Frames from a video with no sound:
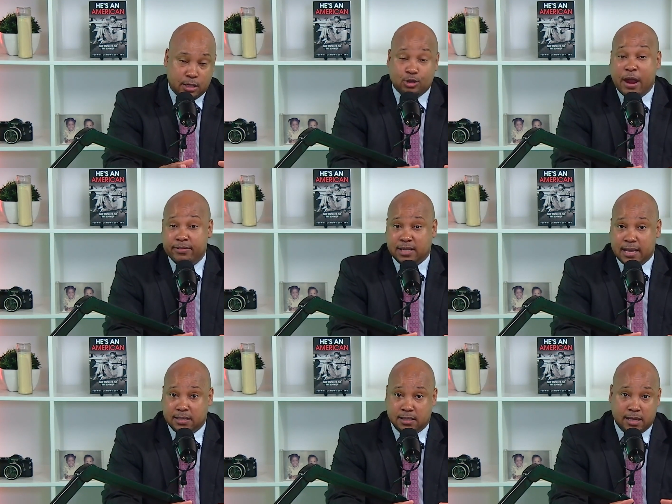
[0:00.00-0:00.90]
driver's
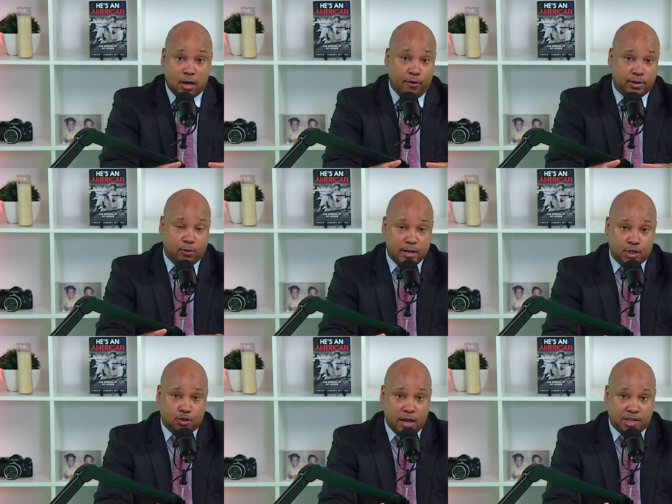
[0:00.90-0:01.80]
license and over the
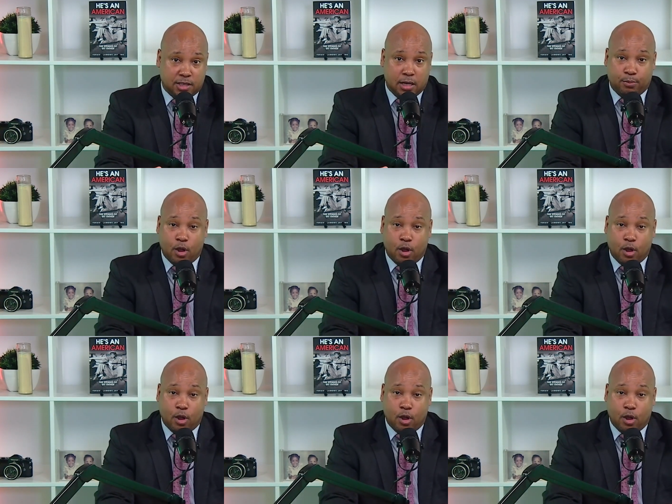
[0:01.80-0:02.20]
registration,